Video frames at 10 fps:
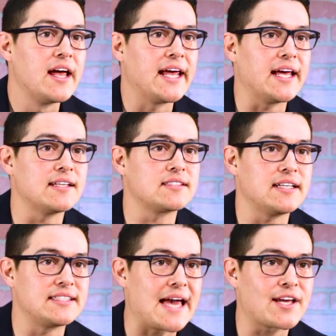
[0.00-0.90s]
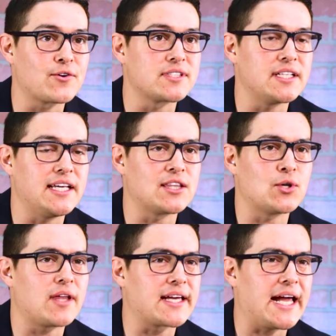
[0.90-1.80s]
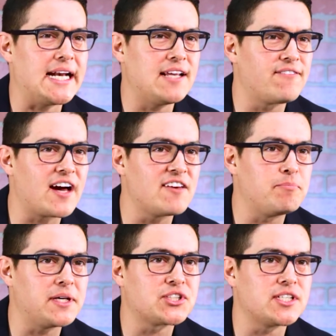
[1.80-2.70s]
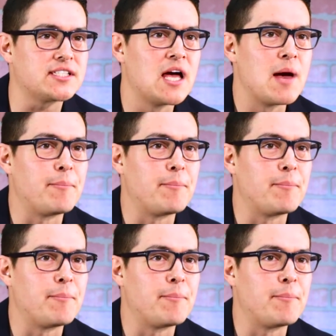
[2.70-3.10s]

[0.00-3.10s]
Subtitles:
his accuracy. He threw like 85 pitches,